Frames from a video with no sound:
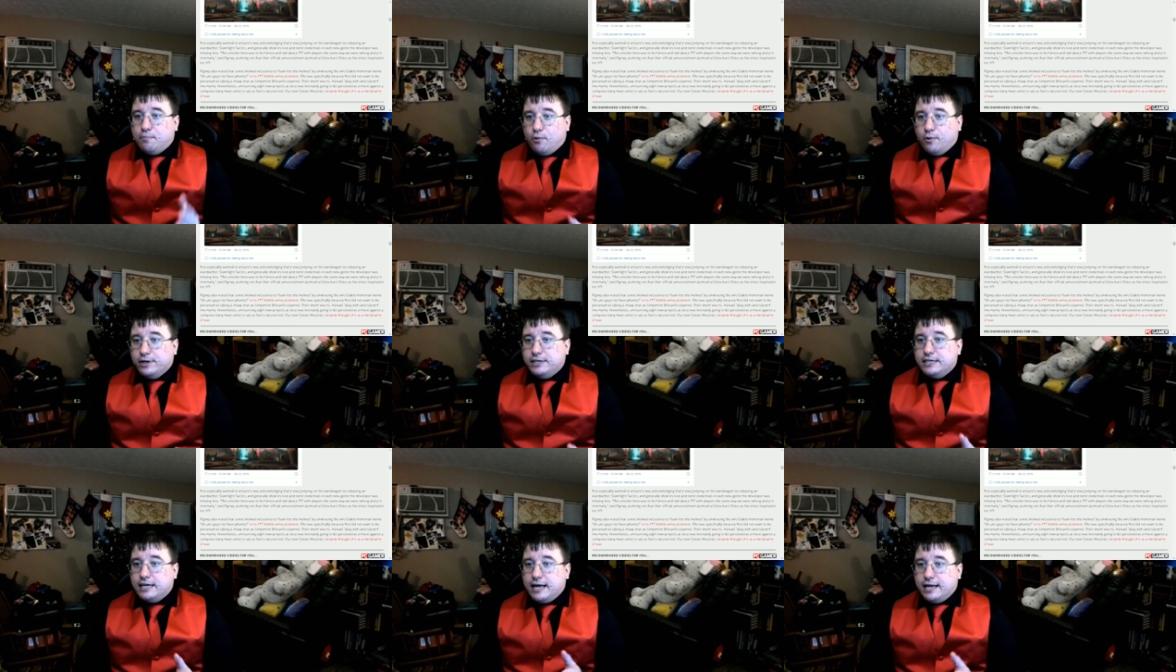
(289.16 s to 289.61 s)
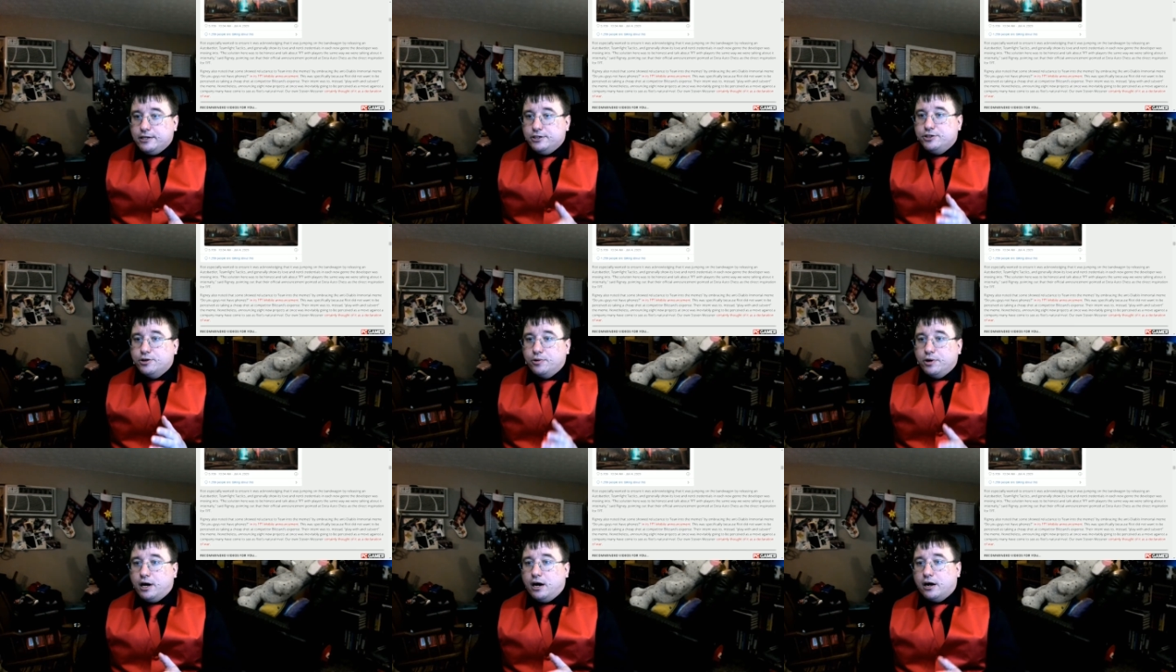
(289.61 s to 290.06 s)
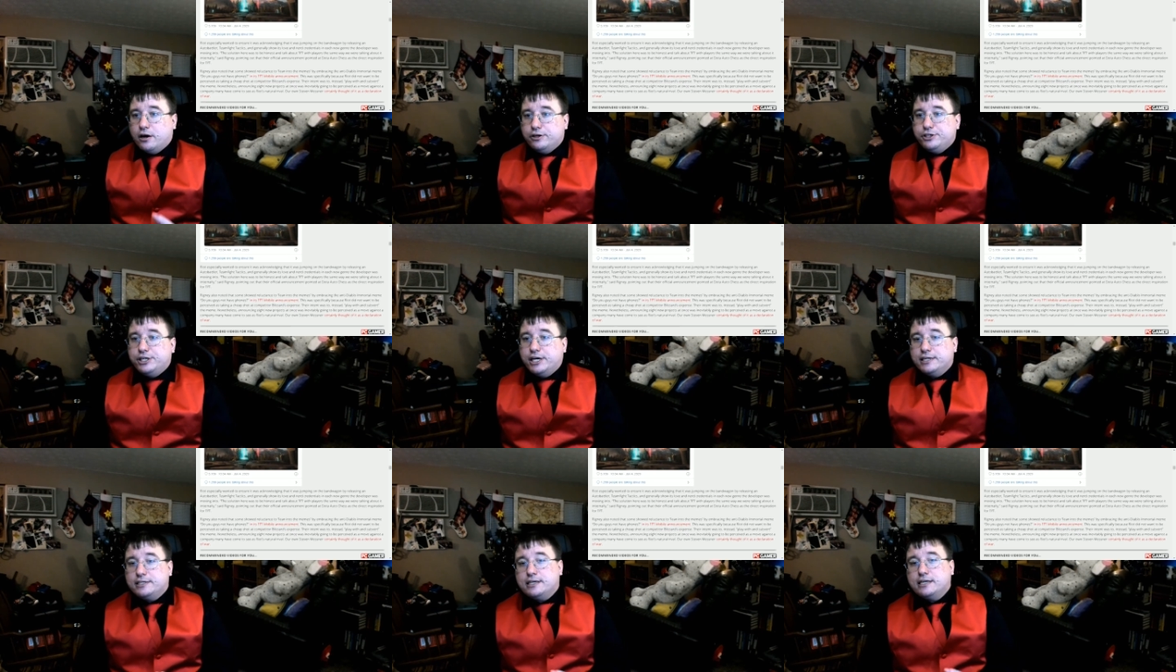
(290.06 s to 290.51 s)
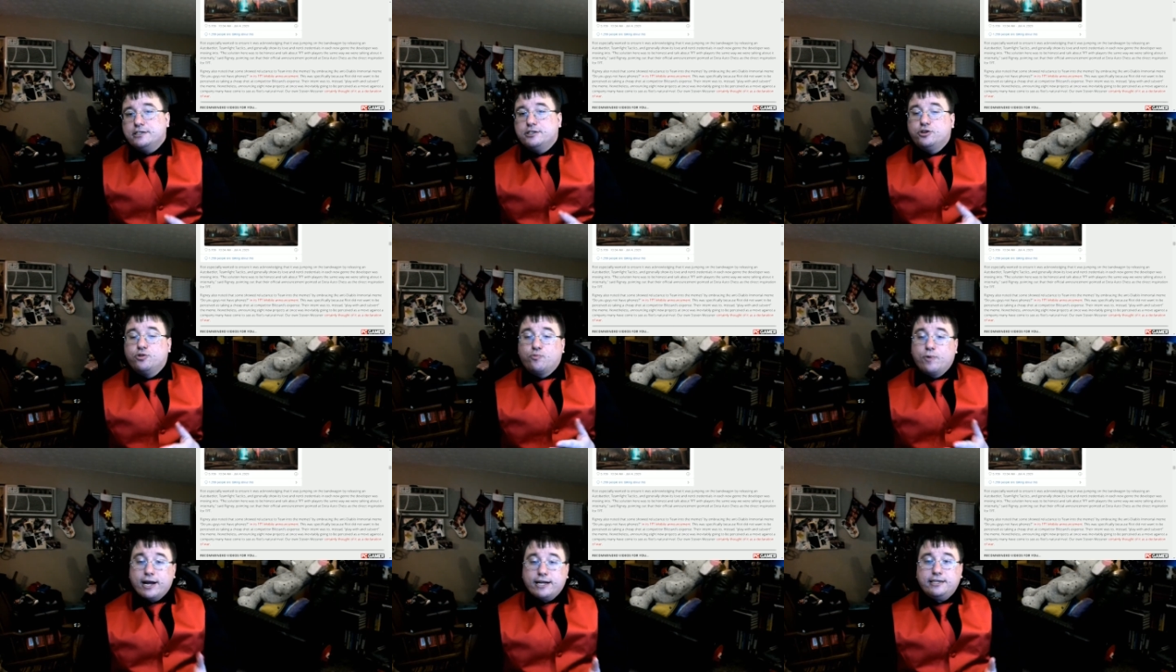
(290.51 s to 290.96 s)
pointed at Dota Auto Chess
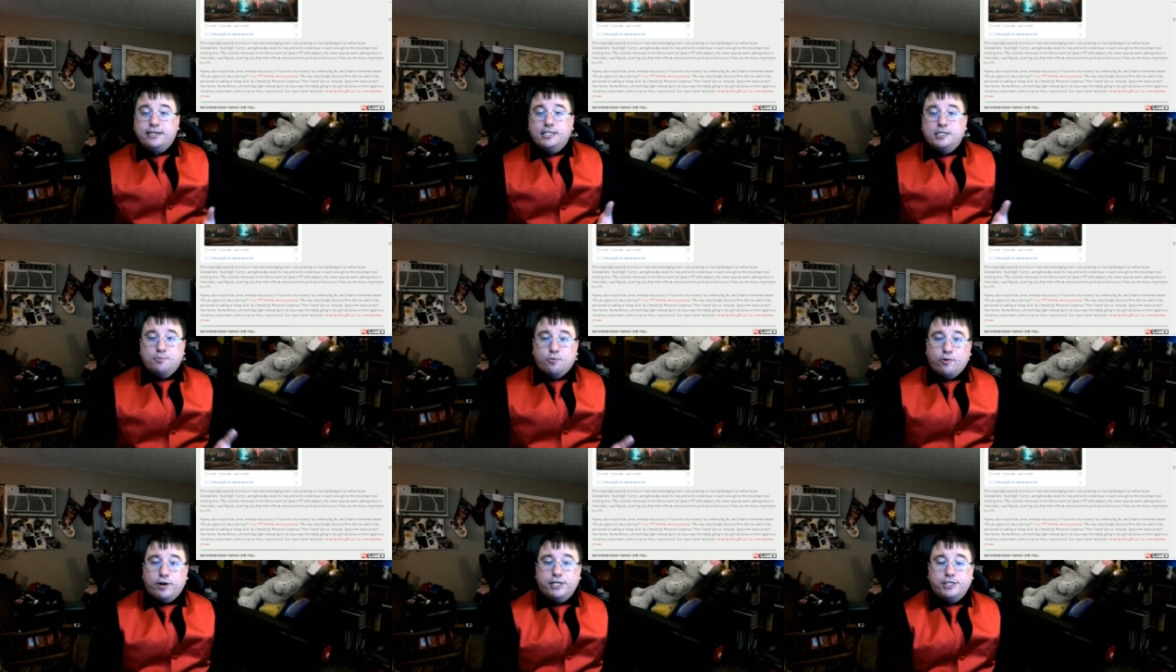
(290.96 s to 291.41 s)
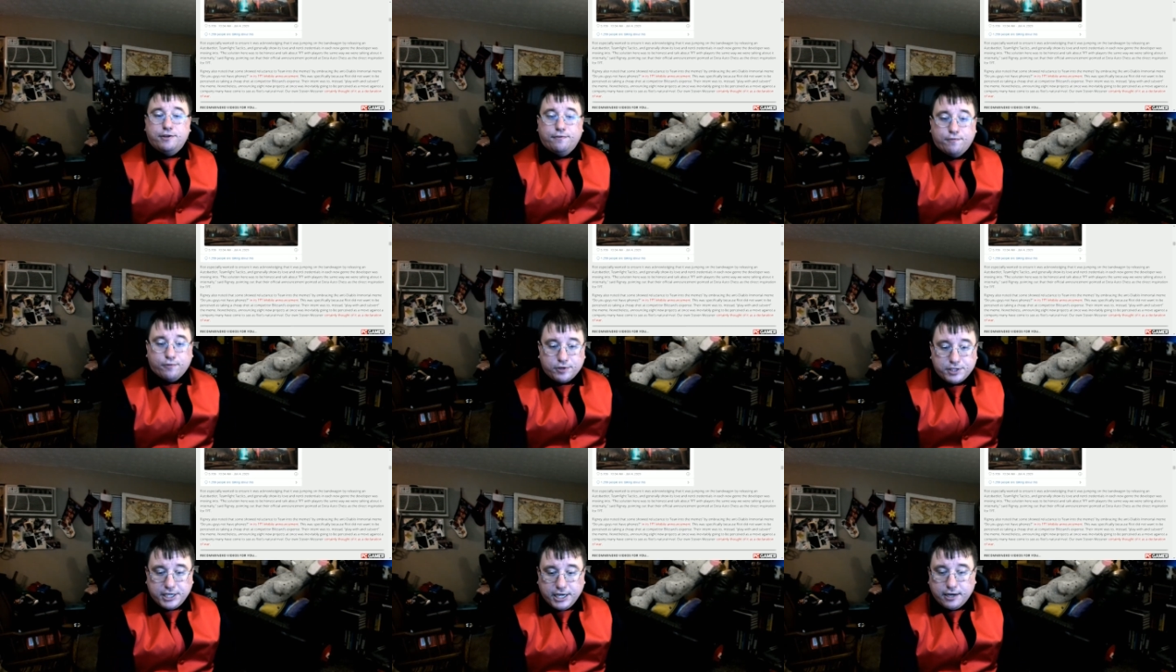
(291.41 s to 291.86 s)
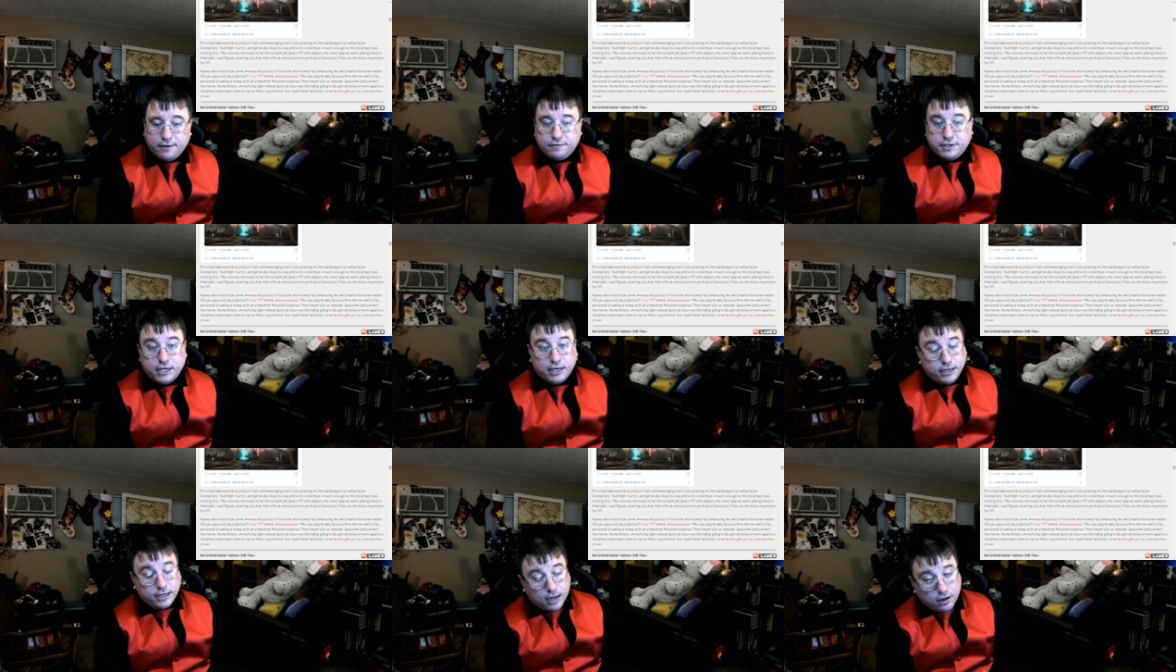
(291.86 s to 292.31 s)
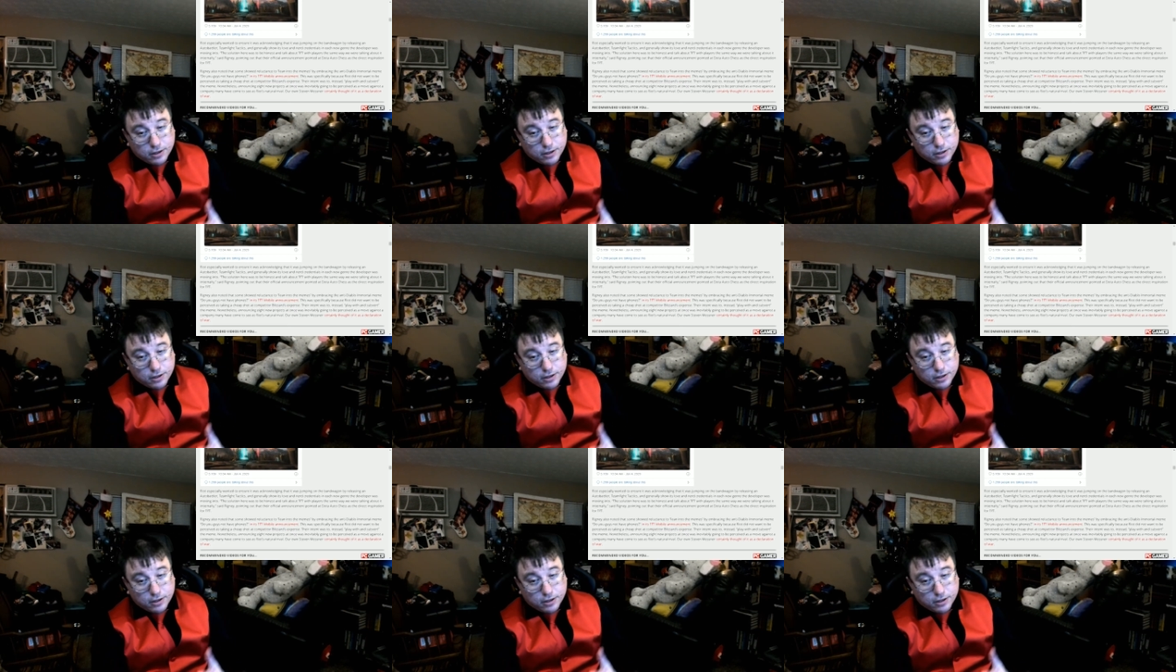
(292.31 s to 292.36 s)
as a direct inspiration for TFT.